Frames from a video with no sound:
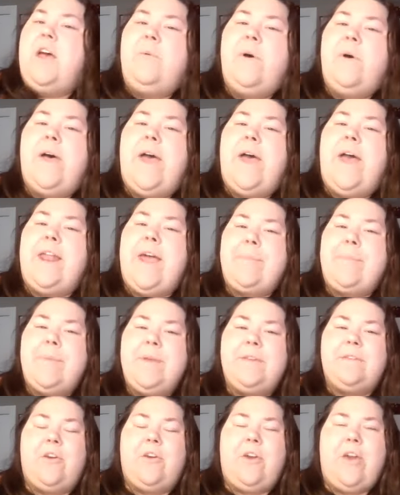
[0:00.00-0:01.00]
Well, EdApp
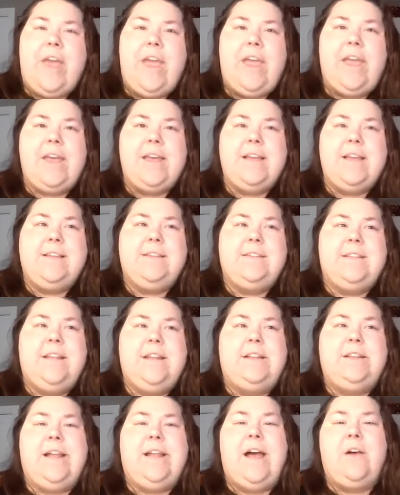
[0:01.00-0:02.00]
is great because
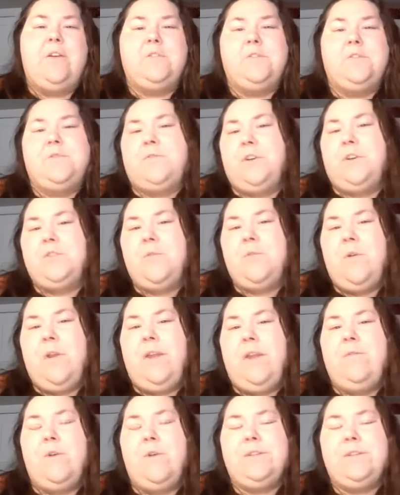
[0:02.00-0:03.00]
it allows for
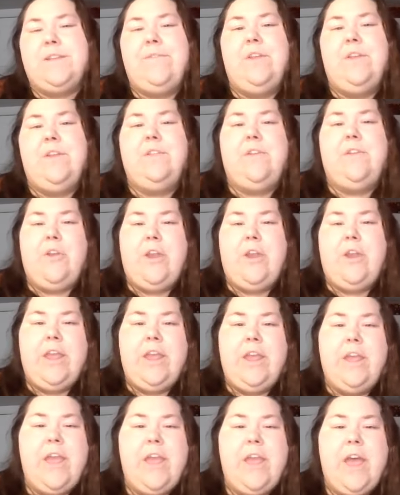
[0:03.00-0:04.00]
24/7
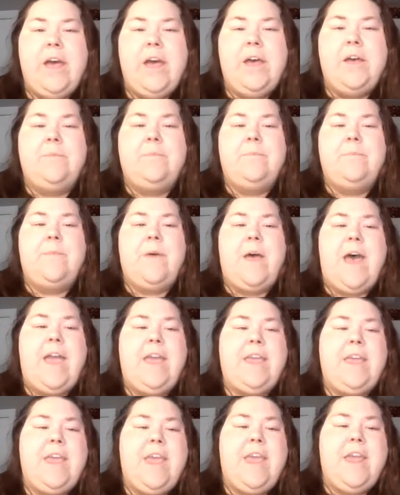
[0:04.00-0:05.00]
learning.
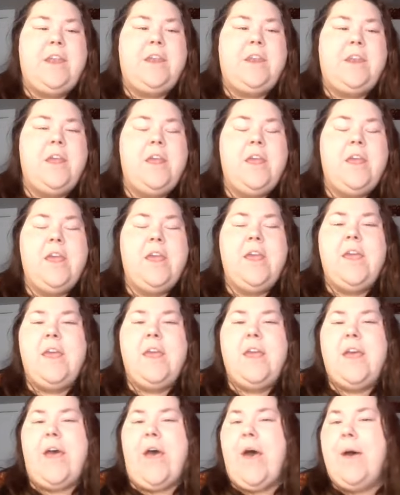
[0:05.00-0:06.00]
I can
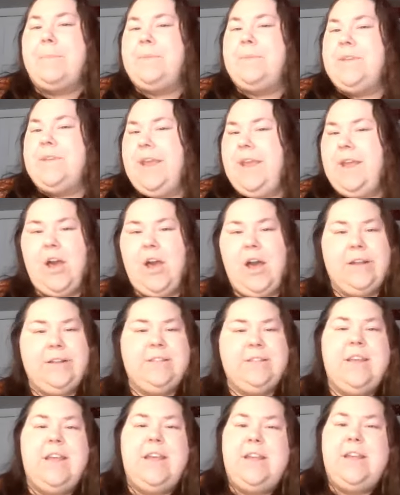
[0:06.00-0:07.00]
update
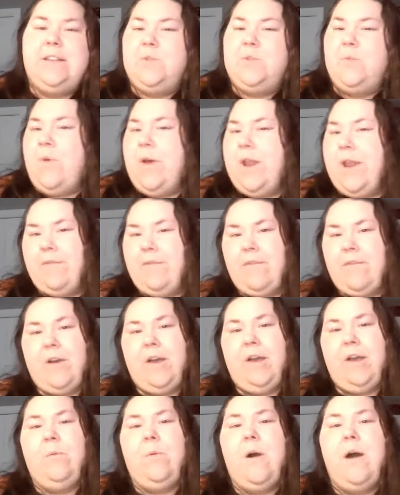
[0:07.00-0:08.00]
content
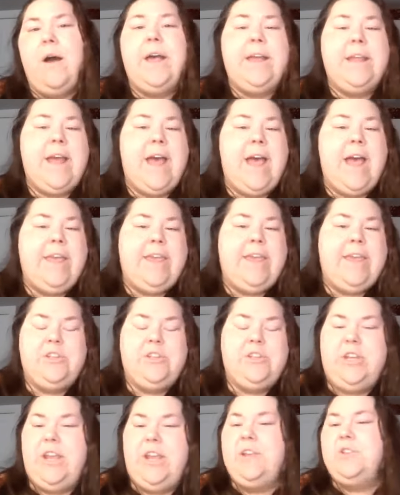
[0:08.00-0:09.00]
whenever I want. I can
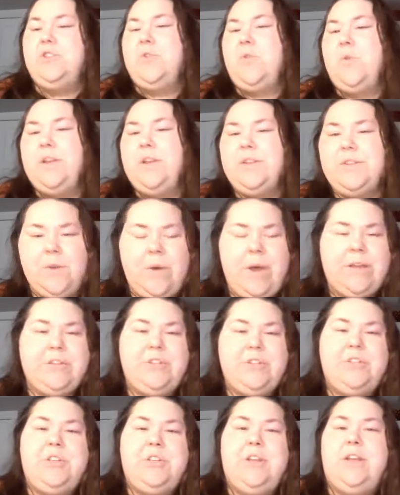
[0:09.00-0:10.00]
change quiz
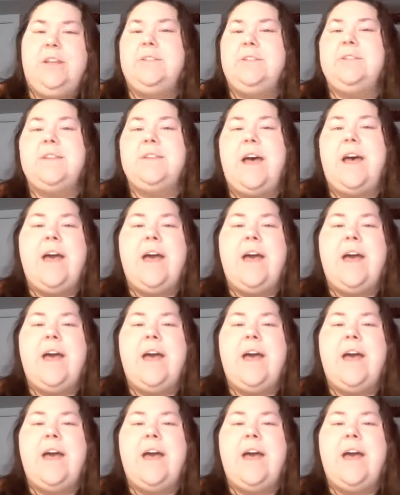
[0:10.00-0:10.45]
questions.